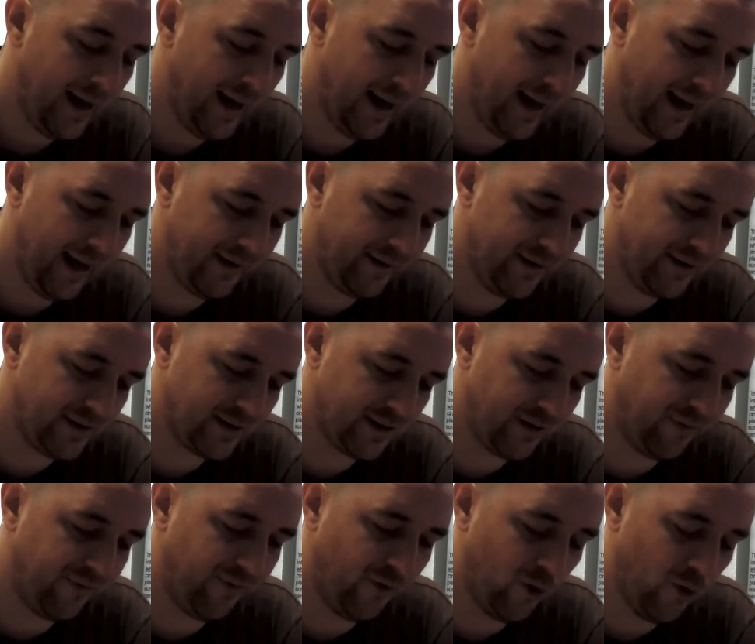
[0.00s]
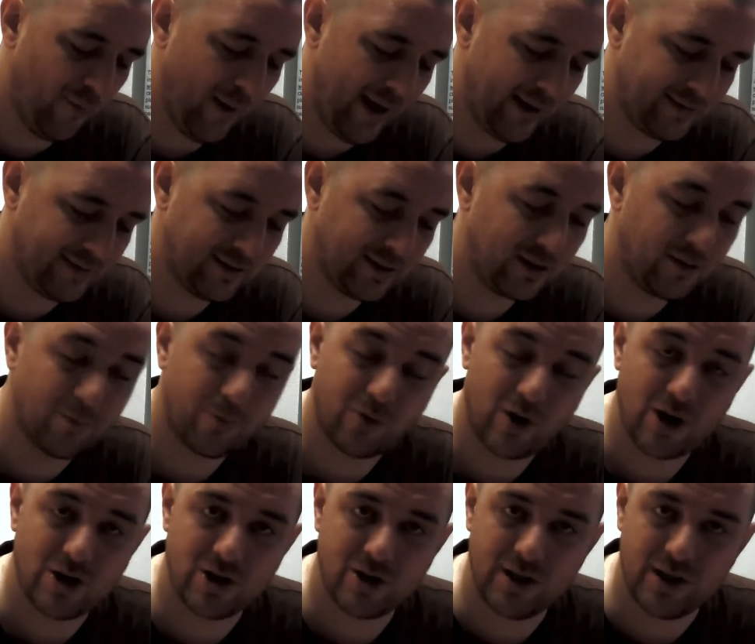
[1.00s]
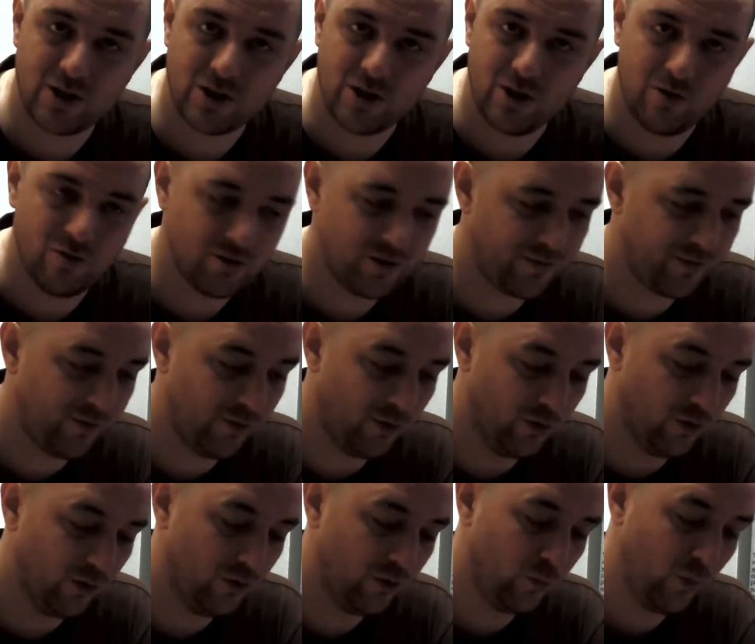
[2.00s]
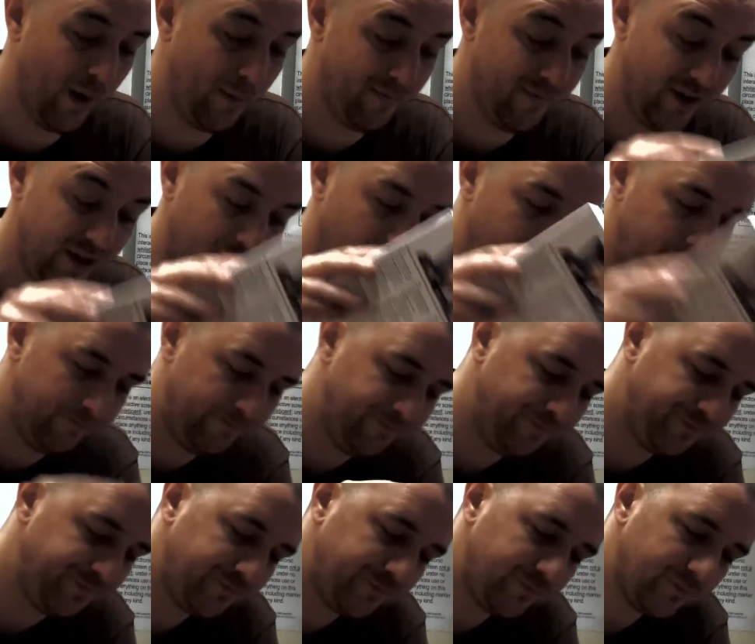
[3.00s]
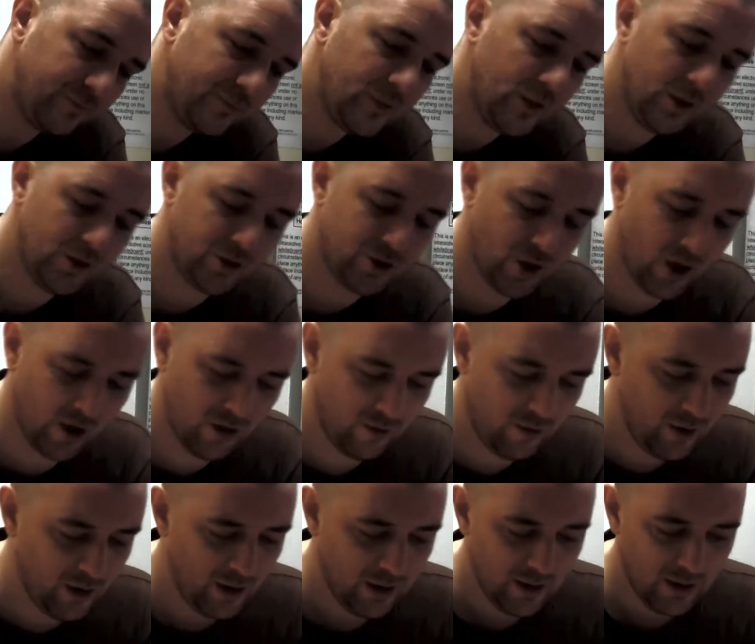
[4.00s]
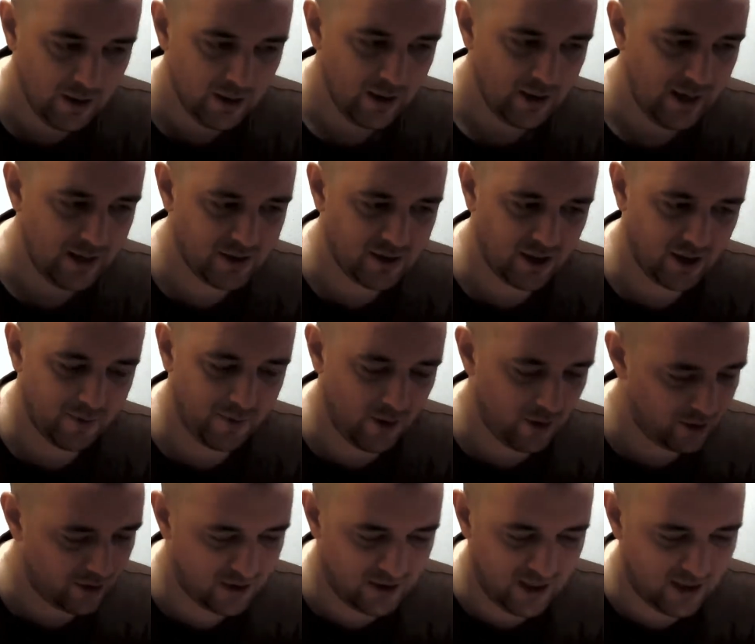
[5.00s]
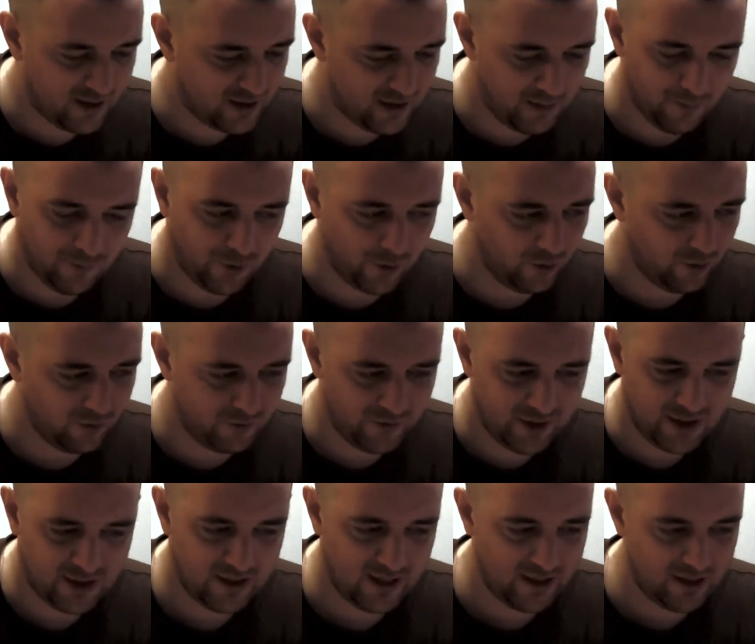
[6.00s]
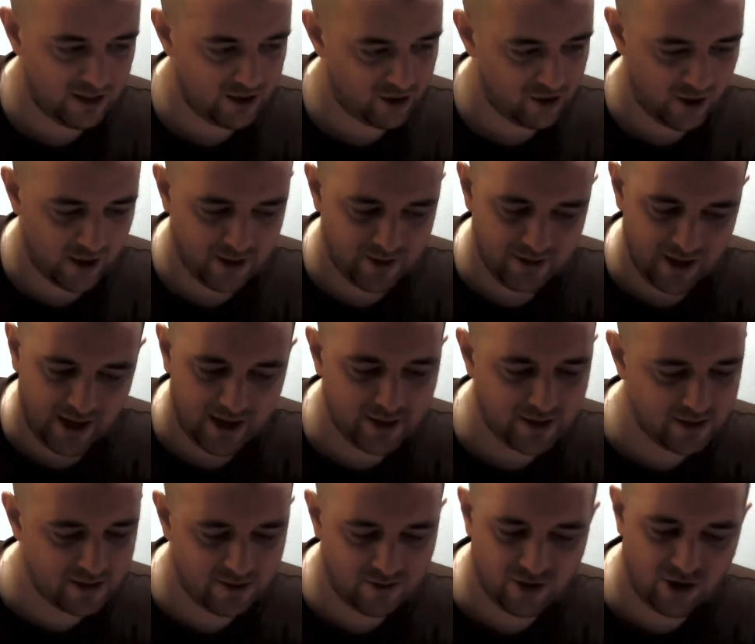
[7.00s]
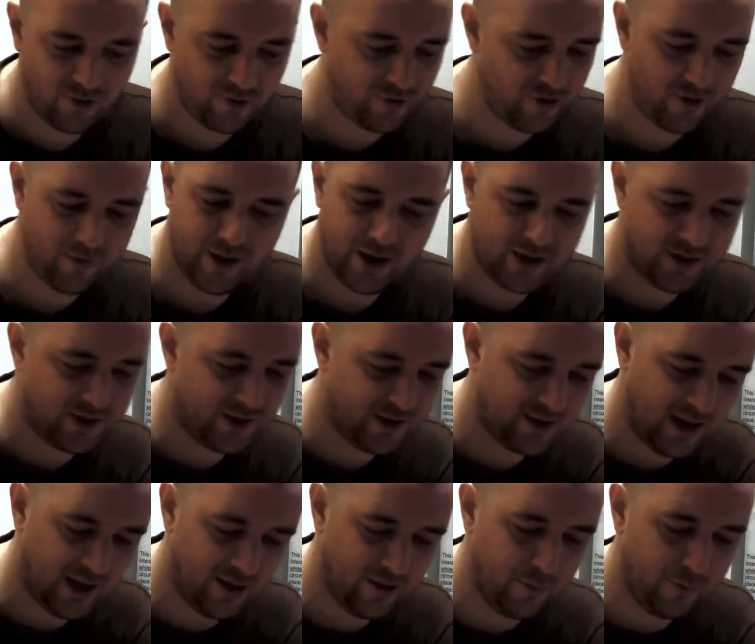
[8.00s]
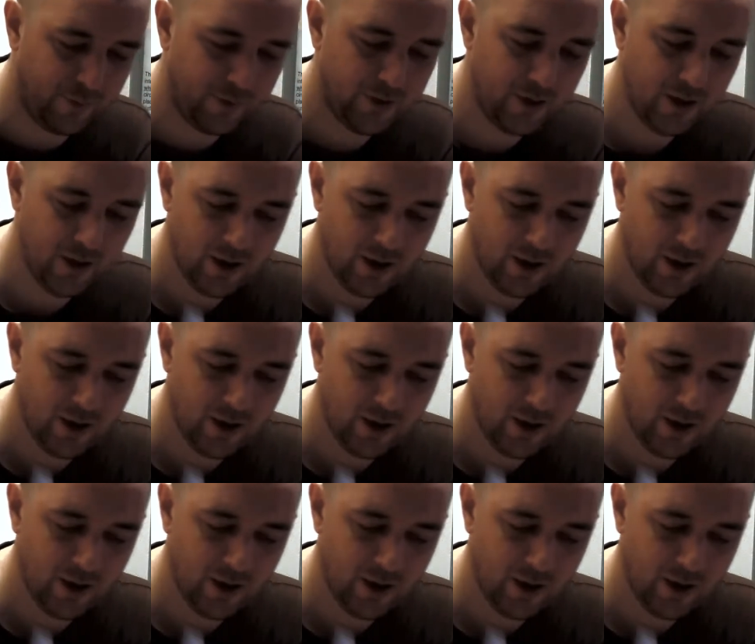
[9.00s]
and it's the format and compression that's used for web video. So, inside the box, dead simple. This literally takes 2-3 minutes to set up.